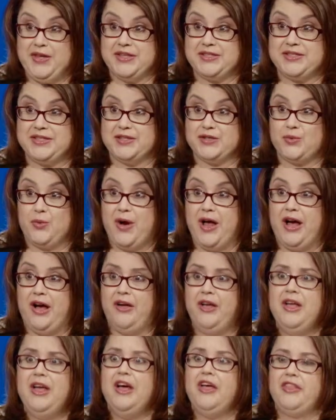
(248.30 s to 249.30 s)
this as
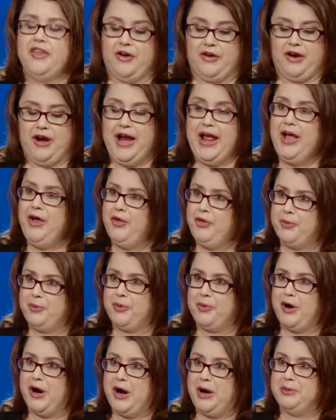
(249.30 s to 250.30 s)
well. There are health
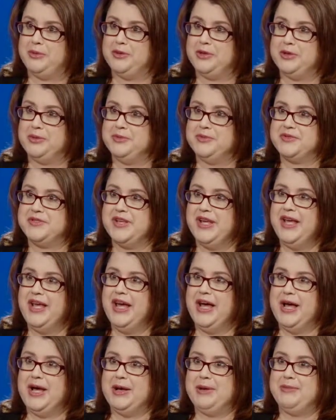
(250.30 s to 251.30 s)
problems
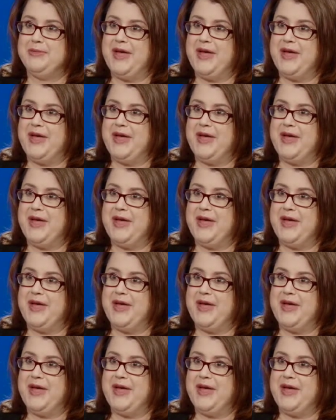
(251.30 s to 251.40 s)
uh,